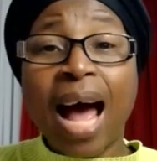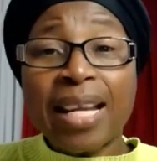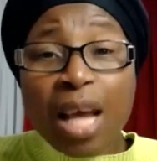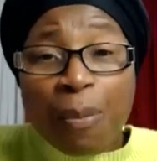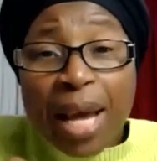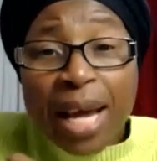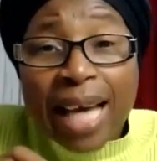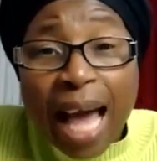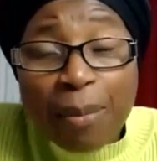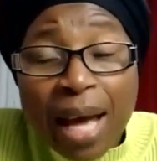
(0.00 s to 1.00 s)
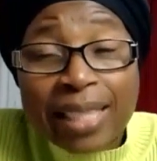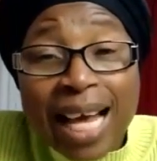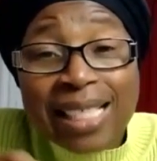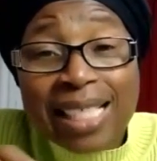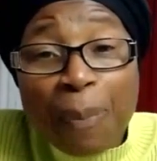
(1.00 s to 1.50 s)
Hadimi came and
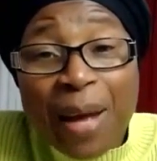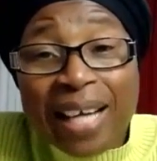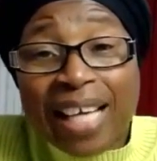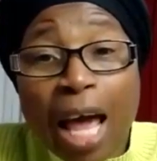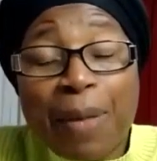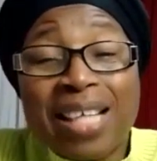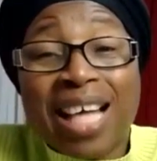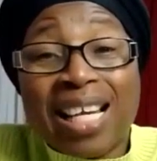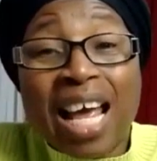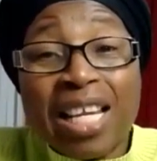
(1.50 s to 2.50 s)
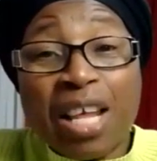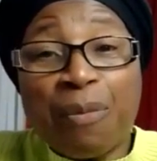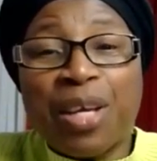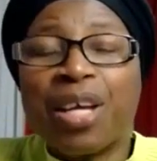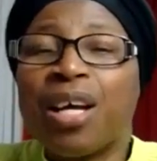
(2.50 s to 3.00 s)
that serpent came as an
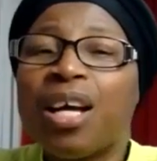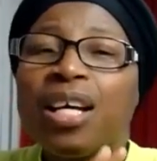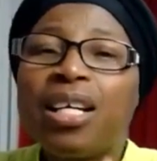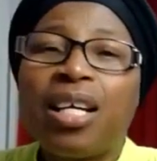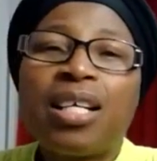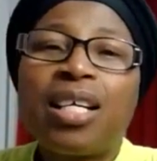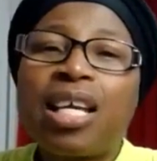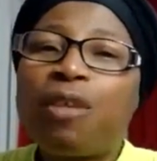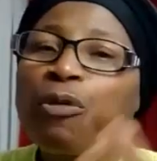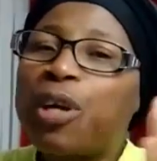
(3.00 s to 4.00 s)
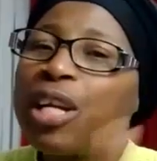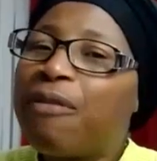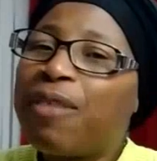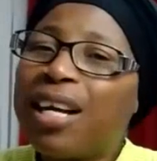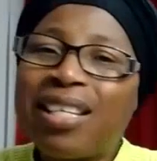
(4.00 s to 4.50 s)
enemy if we
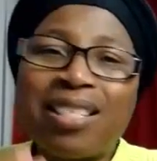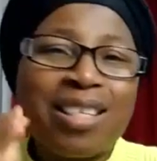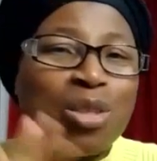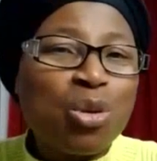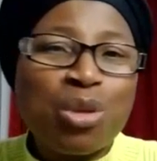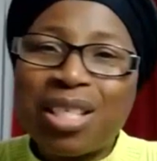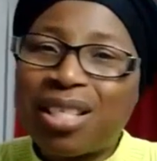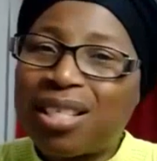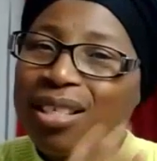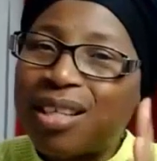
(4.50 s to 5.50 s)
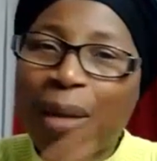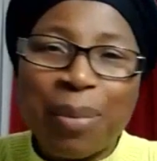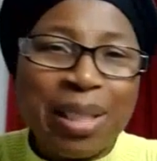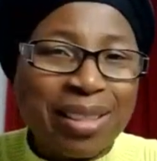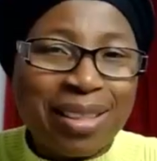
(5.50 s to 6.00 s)
never listen to this
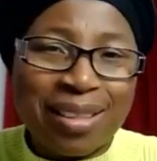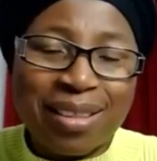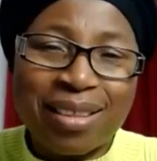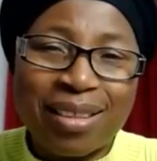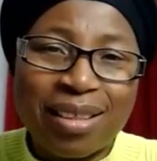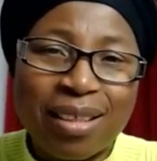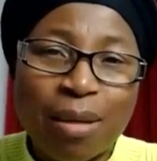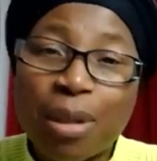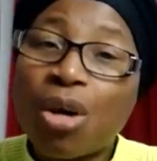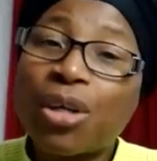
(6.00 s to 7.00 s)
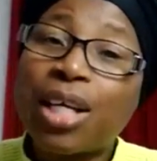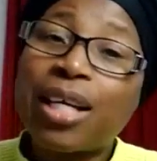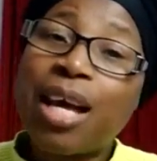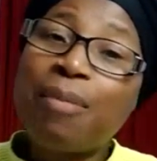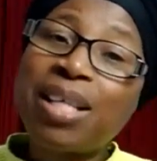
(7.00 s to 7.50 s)
serpent, because he
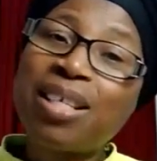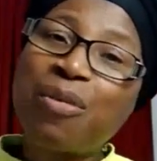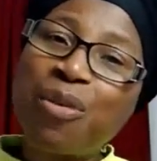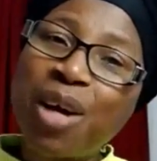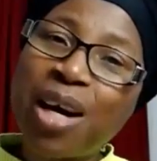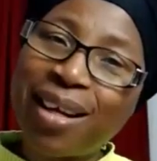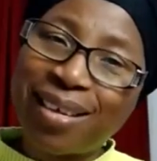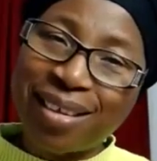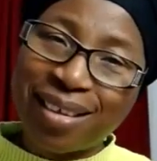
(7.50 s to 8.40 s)
came as a friend.